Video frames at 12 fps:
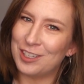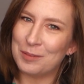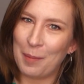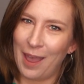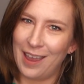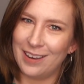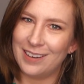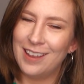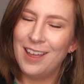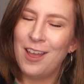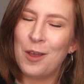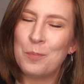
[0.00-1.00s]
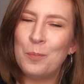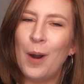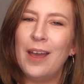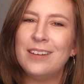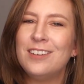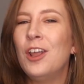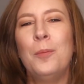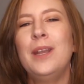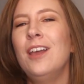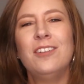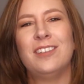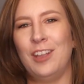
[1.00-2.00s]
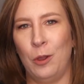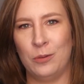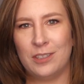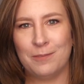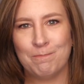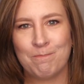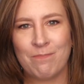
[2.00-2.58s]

is made, but nobody else knows.